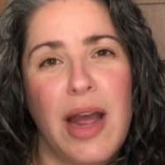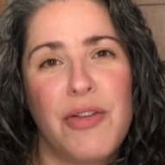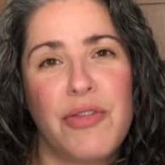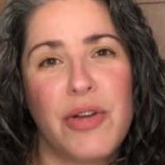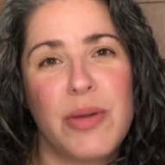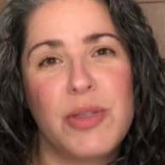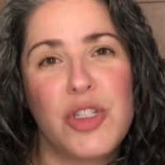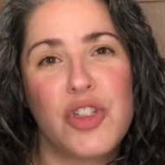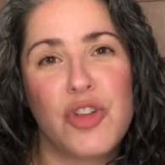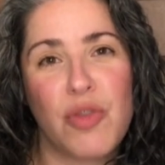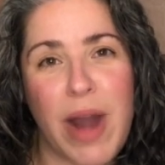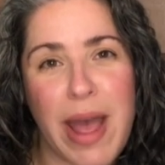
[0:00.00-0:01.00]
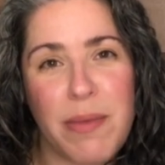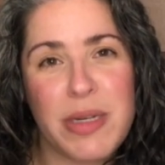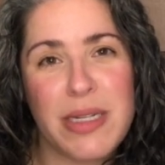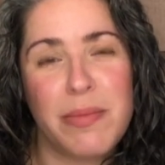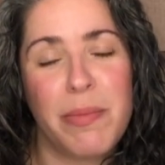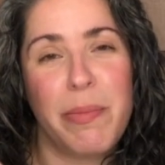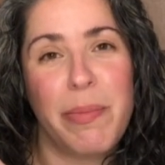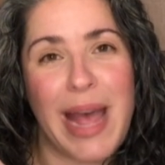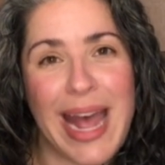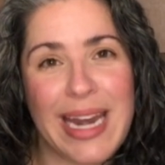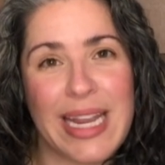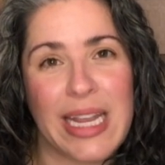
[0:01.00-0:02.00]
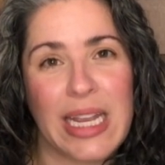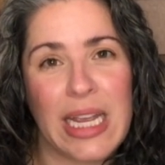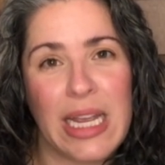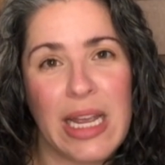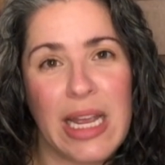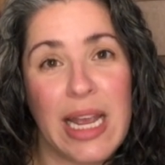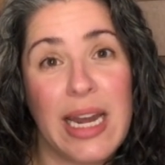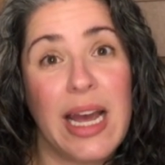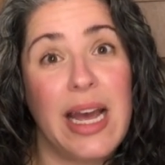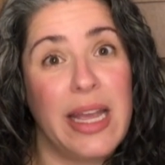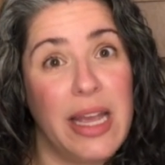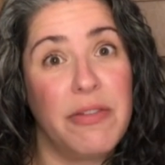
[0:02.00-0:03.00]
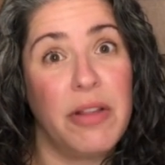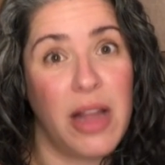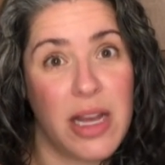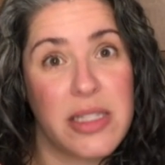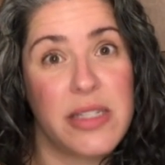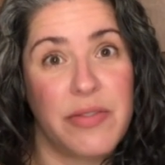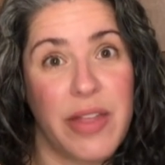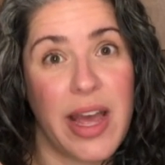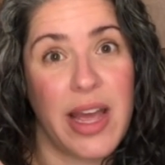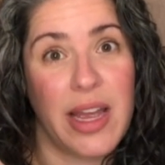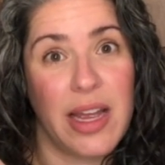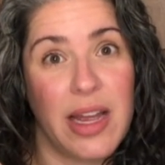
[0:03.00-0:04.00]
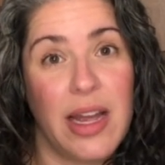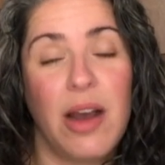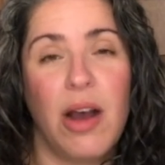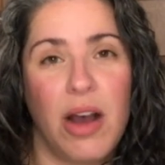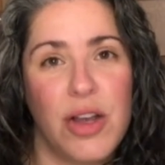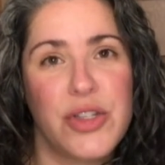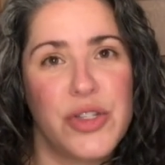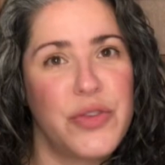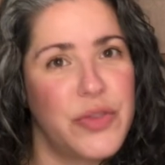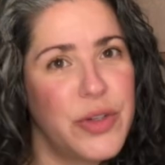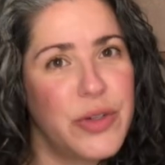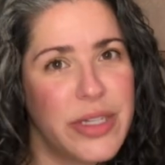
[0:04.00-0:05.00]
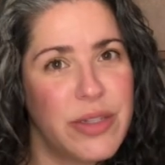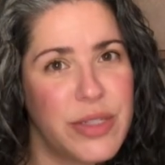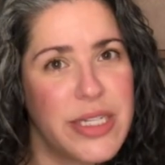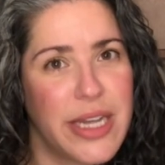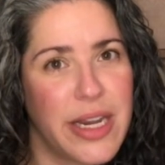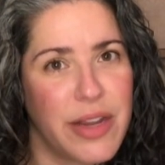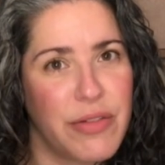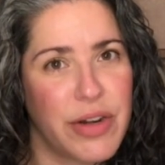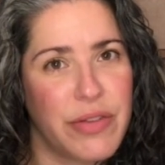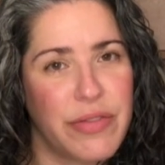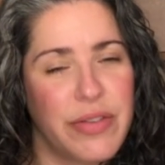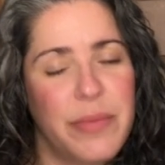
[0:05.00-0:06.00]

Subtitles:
from scrap batting, and I have lots of that. Also feel guilty getting rid of.